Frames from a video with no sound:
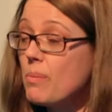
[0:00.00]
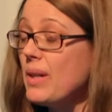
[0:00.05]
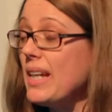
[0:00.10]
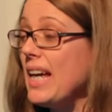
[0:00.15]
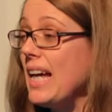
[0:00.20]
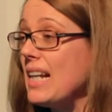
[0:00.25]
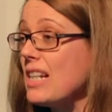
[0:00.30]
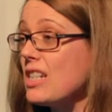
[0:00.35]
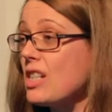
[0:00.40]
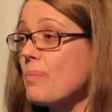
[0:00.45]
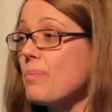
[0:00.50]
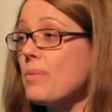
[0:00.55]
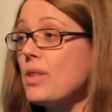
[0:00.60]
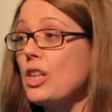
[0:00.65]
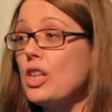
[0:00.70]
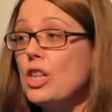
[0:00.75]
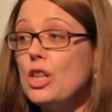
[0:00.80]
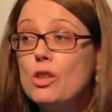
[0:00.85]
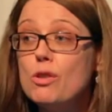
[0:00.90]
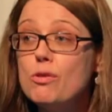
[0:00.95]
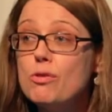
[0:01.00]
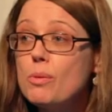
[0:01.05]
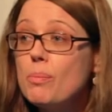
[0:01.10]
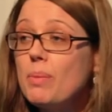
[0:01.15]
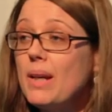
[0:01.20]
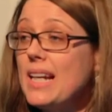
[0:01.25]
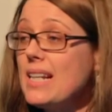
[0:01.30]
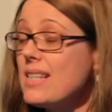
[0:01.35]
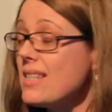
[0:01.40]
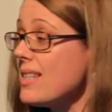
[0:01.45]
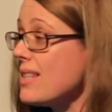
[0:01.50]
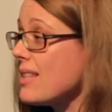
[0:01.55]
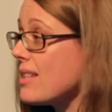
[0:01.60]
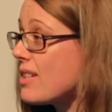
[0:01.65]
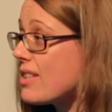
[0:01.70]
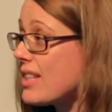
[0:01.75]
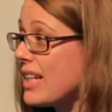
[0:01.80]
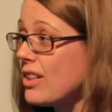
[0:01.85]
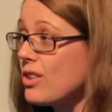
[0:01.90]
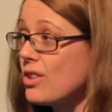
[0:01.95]
when we held up the queue for places
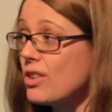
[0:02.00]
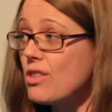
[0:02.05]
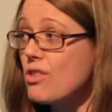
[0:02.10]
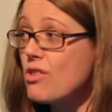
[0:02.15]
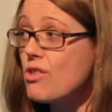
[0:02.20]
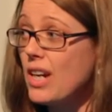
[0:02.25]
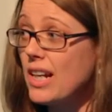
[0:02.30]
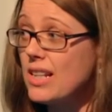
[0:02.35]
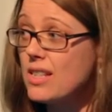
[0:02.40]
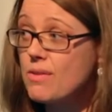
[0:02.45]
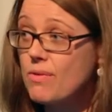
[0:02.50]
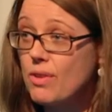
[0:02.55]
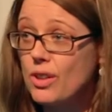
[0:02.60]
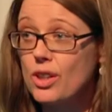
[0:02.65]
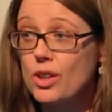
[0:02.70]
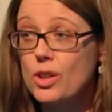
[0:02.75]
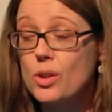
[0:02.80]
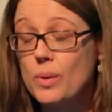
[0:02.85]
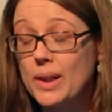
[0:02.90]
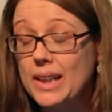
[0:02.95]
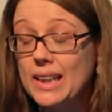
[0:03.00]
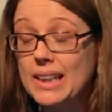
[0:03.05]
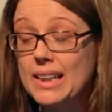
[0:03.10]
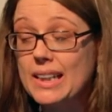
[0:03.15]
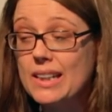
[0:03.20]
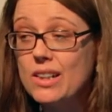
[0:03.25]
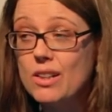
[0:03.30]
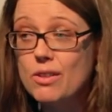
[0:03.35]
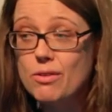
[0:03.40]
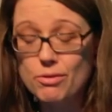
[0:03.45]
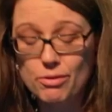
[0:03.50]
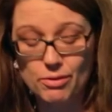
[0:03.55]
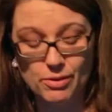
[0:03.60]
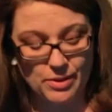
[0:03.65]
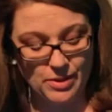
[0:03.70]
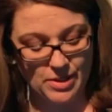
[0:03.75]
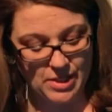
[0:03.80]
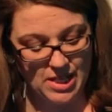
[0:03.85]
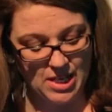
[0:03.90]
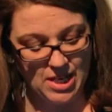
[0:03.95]
because I couldn't transfer her quickly enough.
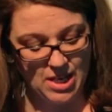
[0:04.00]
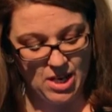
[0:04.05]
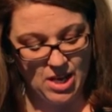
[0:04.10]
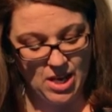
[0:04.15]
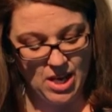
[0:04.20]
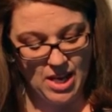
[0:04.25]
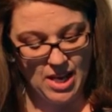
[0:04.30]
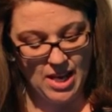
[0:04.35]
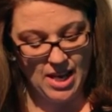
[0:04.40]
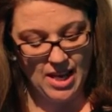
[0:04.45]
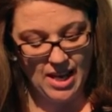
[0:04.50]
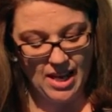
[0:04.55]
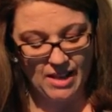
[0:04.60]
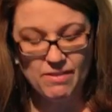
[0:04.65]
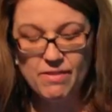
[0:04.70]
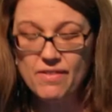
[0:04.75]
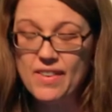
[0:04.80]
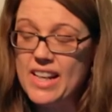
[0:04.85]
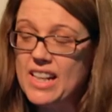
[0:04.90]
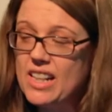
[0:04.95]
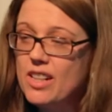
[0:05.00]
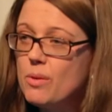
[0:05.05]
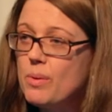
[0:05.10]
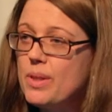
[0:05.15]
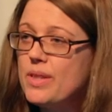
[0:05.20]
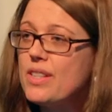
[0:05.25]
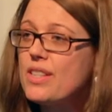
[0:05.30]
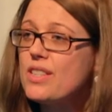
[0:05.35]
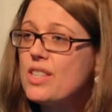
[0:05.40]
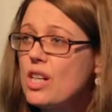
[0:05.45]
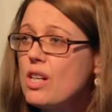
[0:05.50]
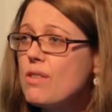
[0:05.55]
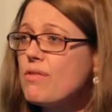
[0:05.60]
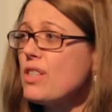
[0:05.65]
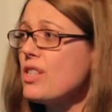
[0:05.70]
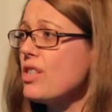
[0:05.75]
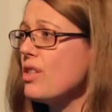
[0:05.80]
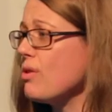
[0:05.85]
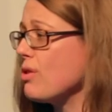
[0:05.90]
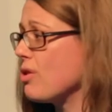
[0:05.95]
And failure when the
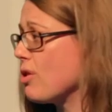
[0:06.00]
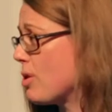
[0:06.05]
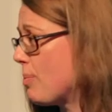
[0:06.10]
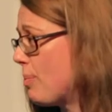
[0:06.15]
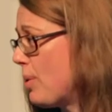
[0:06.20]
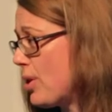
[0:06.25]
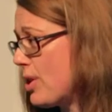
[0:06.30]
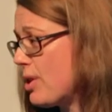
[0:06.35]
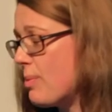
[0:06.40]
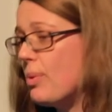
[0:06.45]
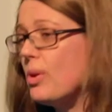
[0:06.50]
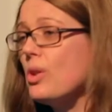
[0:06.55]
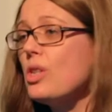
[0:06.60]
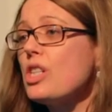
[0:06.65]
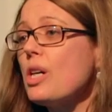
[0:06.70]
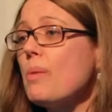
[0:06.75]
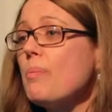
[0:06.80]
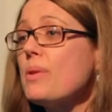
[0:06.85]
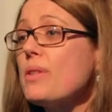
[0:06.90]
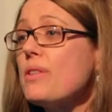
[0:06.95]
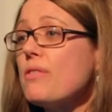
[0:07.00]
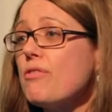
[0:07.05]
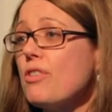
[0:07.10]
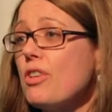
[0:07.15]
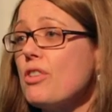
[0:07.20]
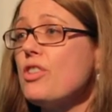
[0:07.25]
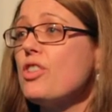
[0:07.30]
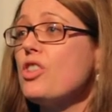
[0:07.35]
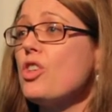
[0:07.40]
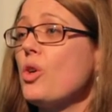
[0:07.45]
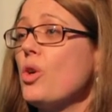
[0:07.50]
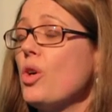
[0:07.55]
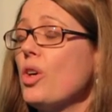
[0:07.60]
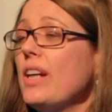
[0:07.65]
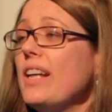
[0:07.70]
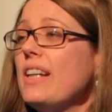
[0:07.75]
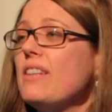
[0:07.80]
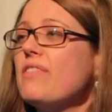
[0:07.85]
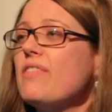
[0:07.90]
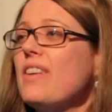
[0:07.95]
service user's bus pulled up at the front
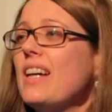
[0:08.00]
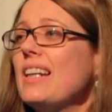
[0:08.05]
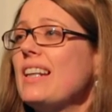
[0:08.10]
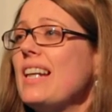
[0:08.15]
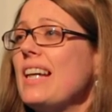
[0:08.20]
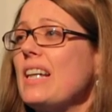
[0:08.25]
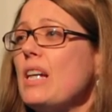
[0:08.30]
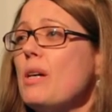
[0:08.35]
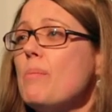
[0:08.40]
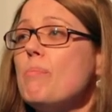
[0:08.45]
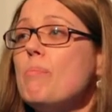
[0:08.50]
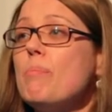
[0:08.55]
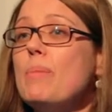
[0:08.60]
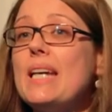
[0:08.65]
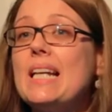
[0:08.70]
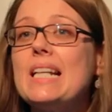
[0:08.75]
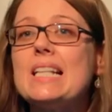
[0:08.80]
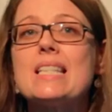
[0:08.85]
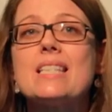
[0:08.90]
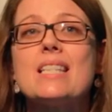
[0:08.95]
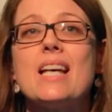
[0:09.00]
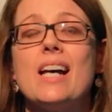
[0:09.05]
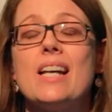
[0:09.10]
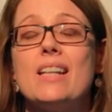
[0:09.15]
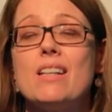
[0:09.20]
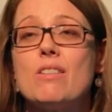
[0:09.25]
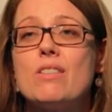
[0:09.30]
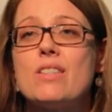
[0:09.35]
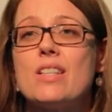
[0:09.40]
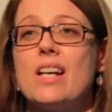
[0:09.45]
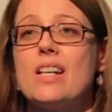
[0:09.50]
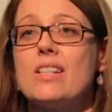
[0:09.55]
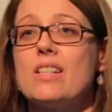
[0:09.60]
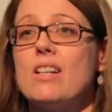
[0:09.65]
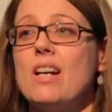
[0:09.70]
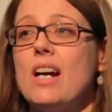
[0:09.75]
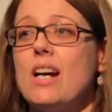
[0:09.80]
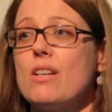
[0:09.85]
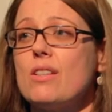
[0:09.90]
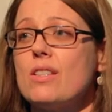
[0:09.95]
door, it felt like a big sign outside
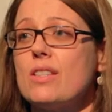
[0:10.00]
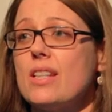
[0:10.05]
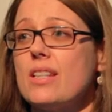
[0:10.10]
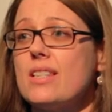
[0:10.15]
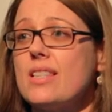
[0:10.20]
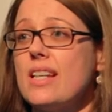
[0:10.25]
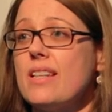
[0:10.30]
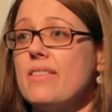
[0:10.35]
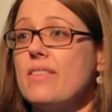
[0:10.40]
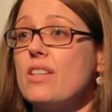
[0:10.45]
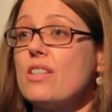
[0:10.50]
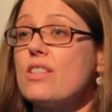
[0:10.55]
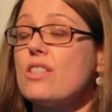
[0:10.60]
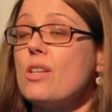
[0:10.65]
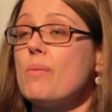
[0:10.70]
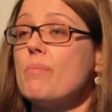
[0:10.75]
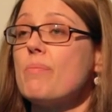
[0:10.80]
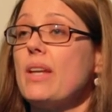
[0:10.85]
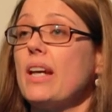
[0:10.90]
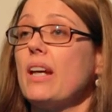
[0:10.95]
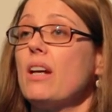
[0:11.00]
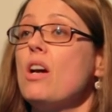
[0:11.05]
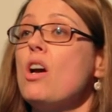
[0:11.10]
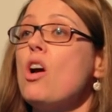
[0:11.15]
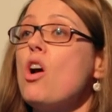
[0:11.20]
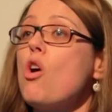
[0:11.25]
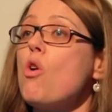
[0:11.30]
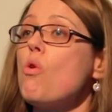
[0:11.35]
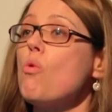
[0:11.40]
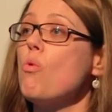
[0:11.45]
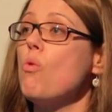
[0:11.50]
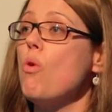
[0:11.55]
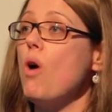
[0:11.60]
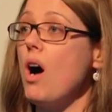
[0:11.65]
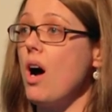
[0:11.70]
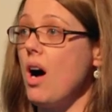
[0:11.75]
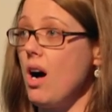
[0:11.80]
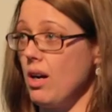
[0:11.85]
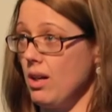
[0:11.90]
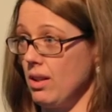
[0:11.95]
our house that said there's something
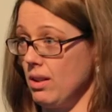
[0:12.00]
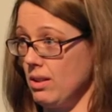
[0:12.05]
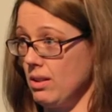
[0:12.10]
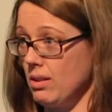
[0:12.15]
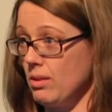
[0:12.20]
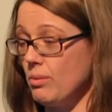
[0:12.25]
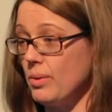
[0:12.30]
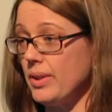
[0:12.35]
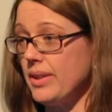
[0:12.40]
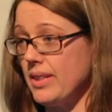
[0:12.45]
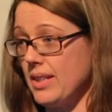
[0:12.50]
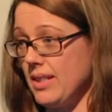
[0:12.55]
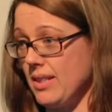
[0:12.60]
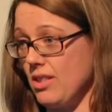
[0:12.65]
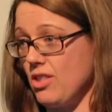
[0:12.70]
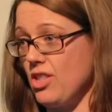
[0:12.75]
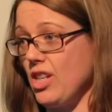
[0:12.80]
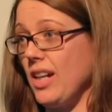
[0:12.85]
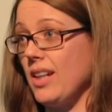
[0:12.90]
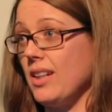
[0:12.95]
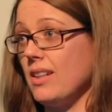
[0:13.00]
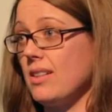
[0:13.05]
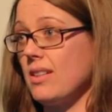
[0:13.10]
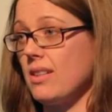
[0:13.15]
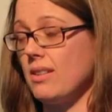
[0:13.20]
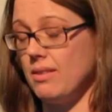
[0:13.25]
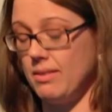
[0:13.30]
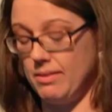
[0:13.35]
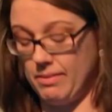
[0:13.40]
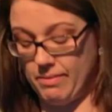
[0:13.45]
wrong with this child.